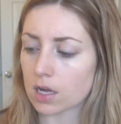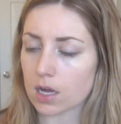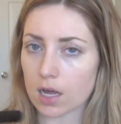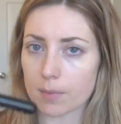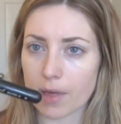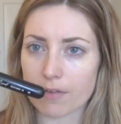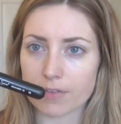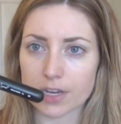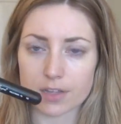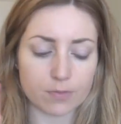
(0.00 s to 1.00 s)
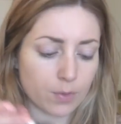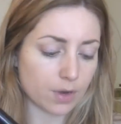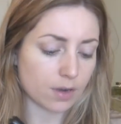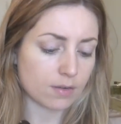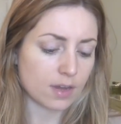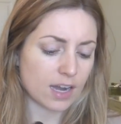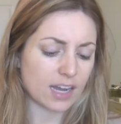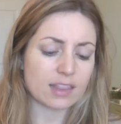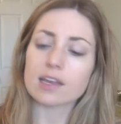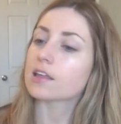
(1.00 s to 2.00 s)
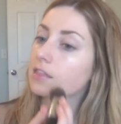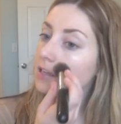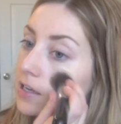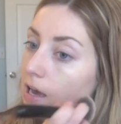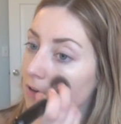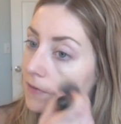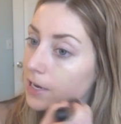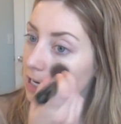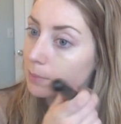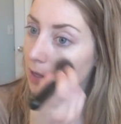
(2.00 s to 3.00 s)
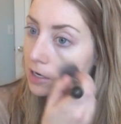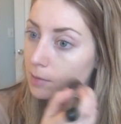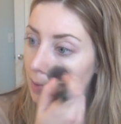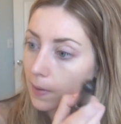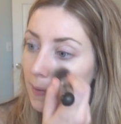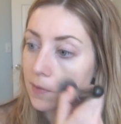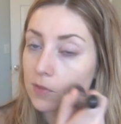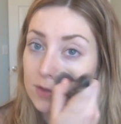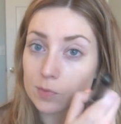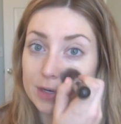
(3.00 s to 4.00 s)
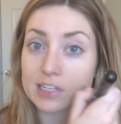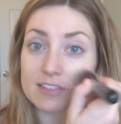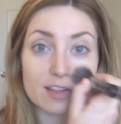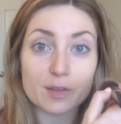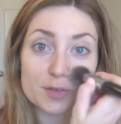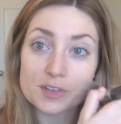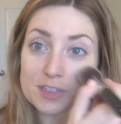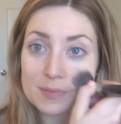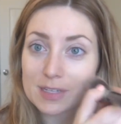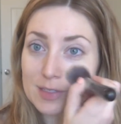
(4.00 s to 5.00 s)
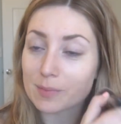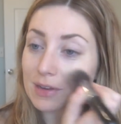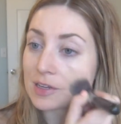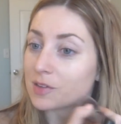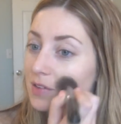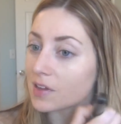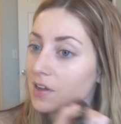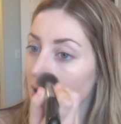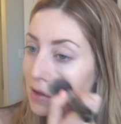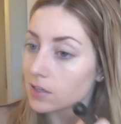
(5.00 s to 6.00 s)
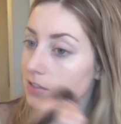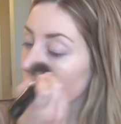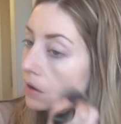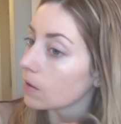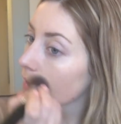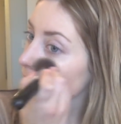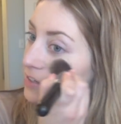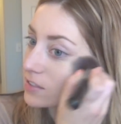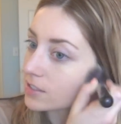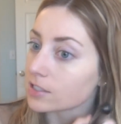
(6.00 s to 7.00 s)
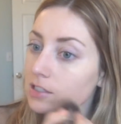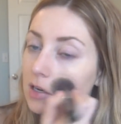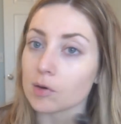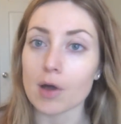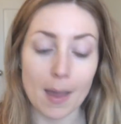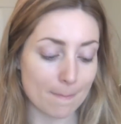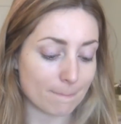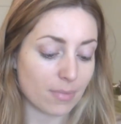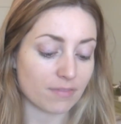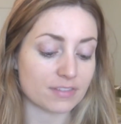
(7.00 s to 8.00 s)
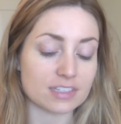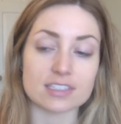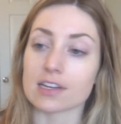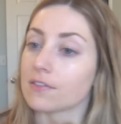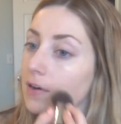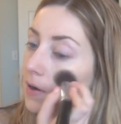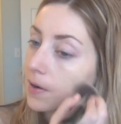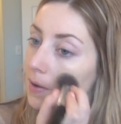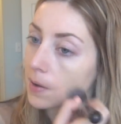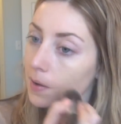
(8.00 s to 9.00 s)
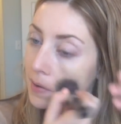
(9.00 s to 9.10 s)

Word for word: F84. I like the F80 better, but this one is closer to me, so I'm gonna use it. So I just, you know, buff this stuff on.